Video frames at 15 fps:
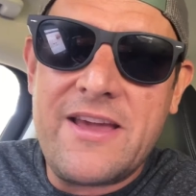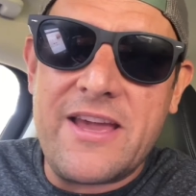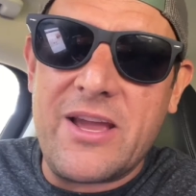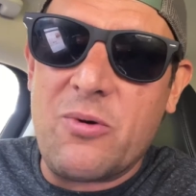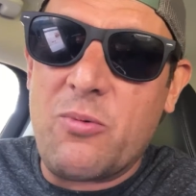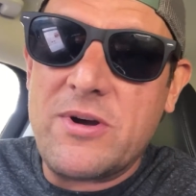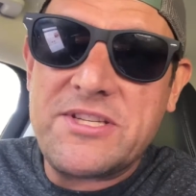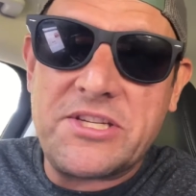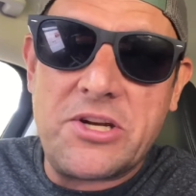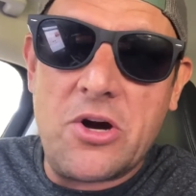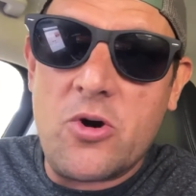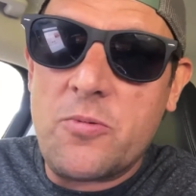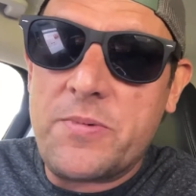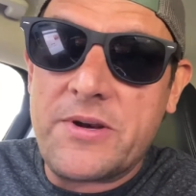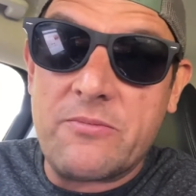It wasn't
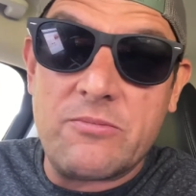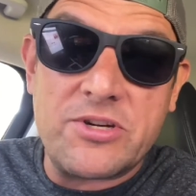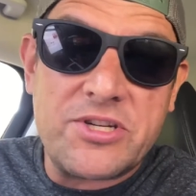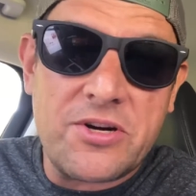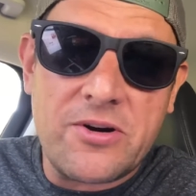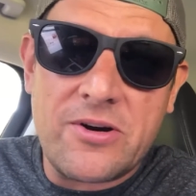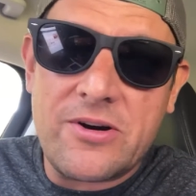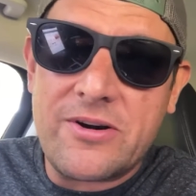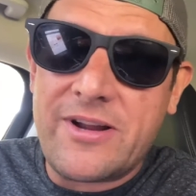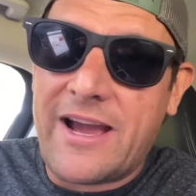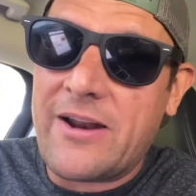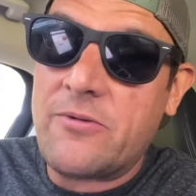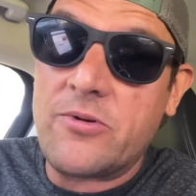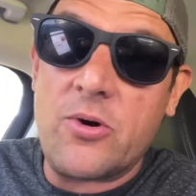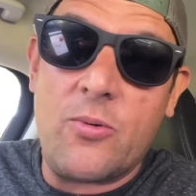opened and returned. I
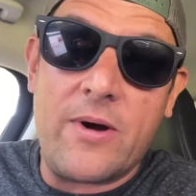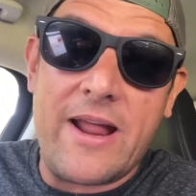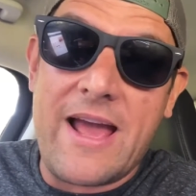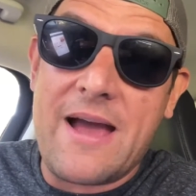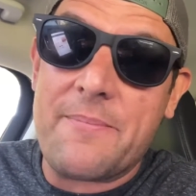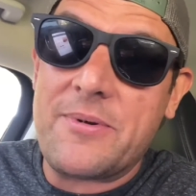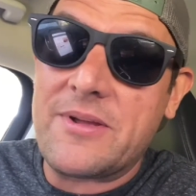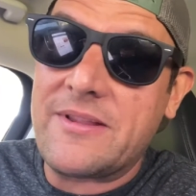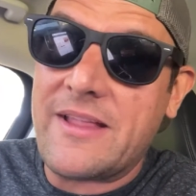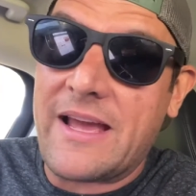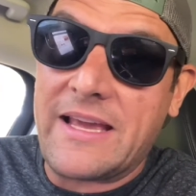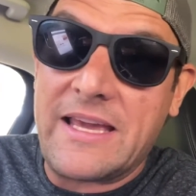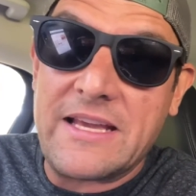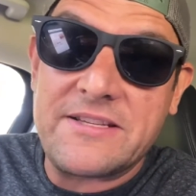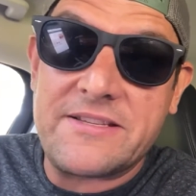don't know what happened. I
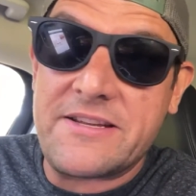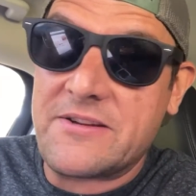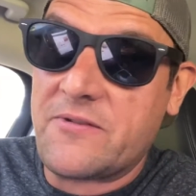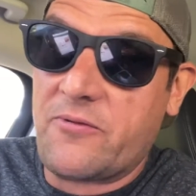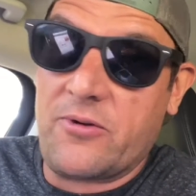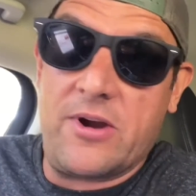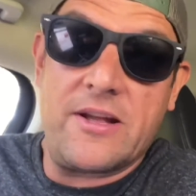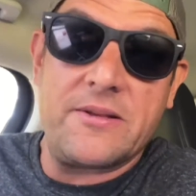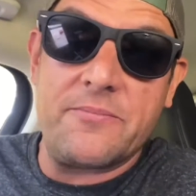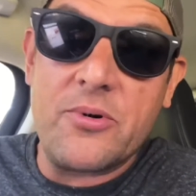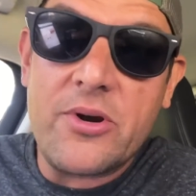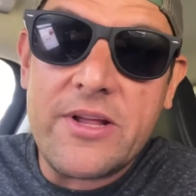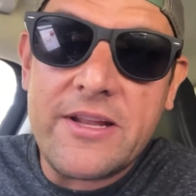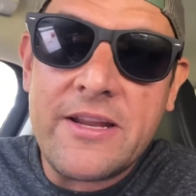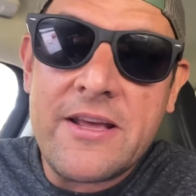guess they just forgot to
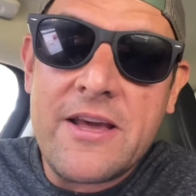put it.